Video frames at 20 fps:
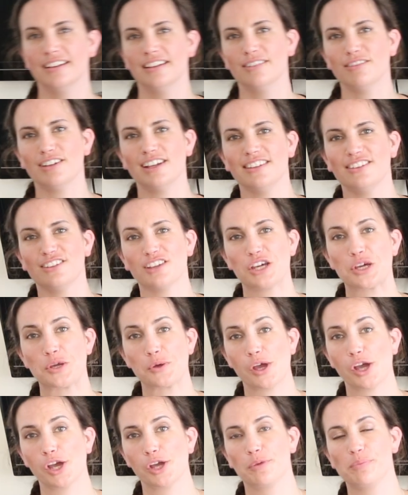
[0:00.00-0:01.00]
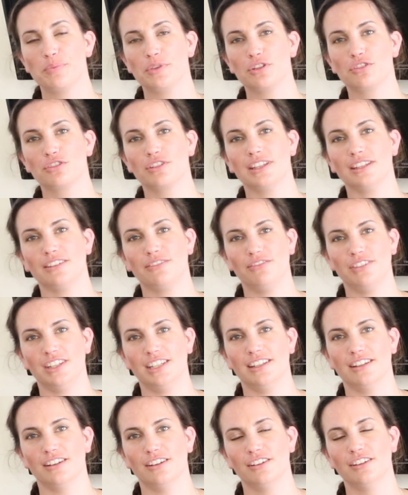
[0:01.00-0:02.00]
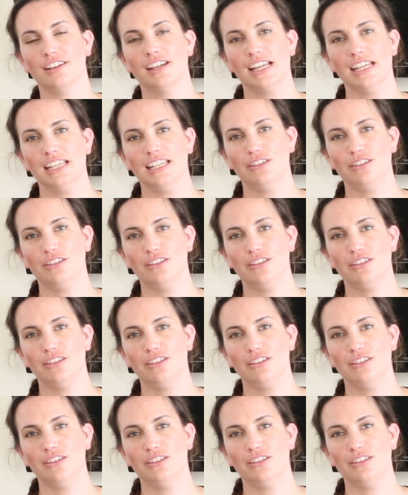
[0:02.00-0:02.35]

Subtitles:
Right, so I hope you enjoyed this video.